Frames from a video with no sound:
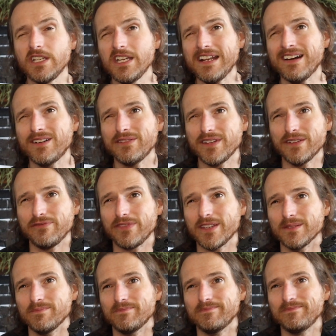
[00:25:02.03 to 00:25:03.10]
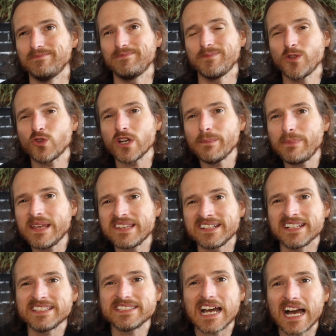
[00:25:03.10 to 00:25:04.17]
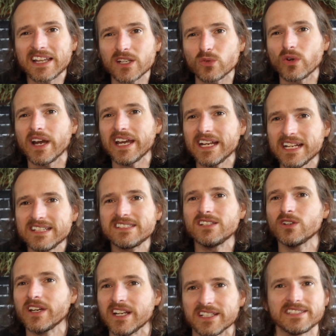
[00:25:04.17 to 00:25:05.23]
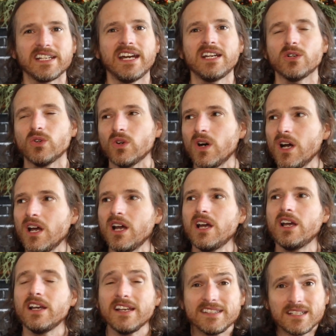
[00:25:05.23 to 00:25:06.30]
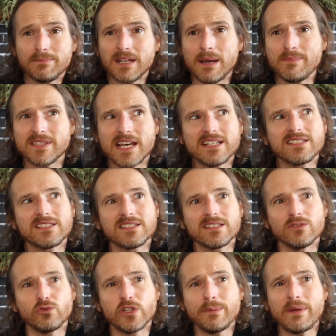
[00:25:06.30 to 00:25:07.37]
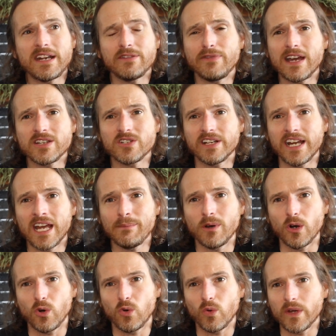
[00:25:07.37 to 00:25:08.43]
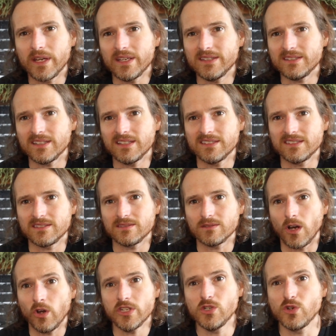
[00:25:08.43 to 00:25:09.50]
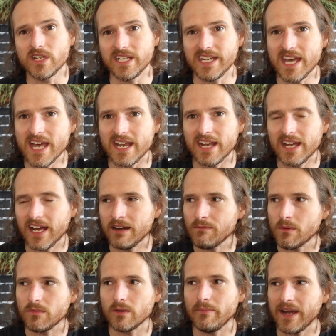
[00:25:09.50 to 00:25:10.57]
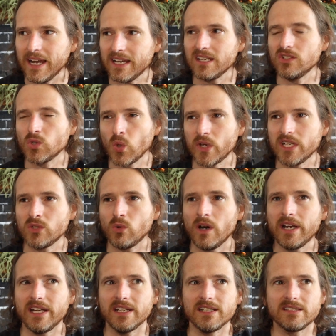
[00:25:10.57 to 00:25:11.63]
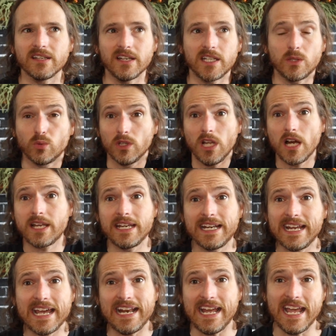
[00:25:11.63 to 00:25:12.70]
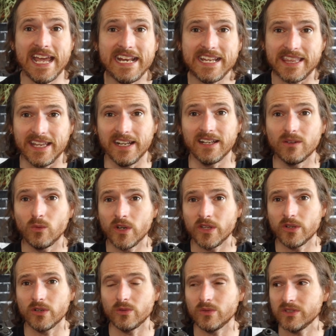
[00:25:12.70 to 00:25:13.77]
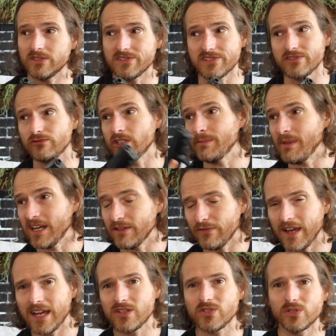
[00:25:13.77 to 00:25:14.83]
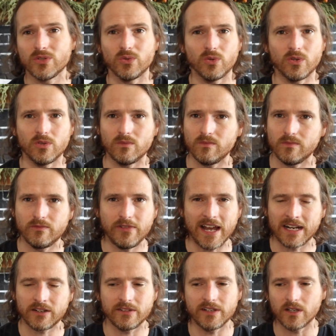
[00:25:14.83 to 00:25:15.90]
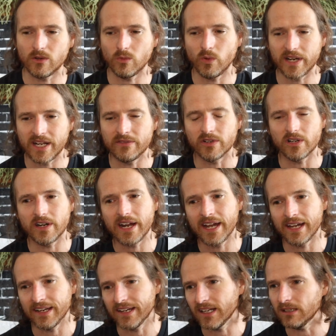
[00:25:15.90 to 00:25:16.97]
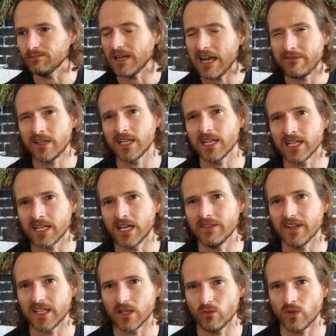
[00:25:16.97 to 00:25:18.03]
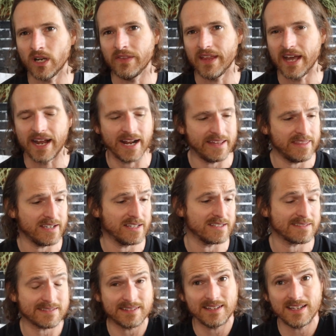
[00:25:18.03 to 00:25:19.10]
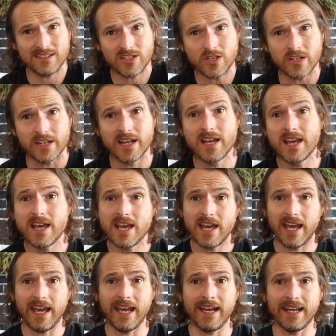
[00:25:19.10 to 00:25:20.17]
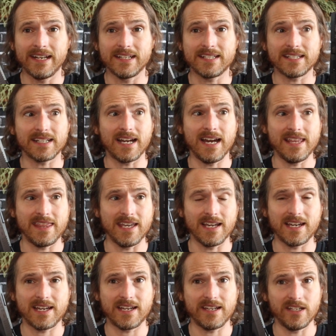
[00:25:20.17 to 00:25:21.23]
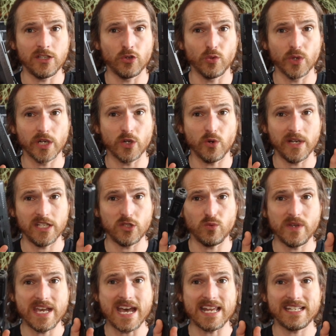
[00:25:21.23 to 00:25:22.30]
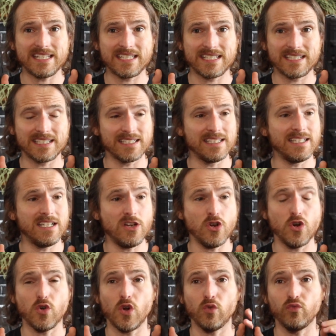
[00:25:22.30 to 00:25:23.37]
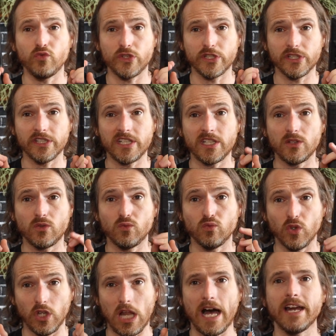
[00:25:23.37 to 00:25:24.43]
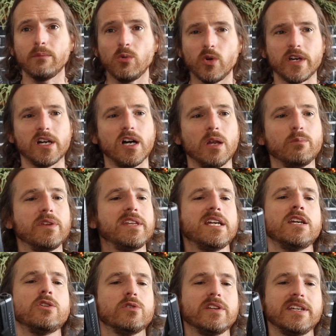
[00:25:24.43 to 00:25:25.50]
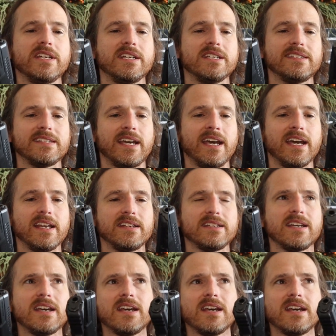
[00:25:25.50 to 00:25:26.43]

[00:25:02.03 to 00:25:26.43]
if the crimp isn't exactly right, it's still going to cycle. And sometimes that's remanufactured ammo is all you can get. And I remember back in 2020, it's you were lucky to get anything, whether it was remanufactured or factory or whatever. And having a gun that can run that, I think, is good. And I think you are going to get a really reliable gun with either of these, and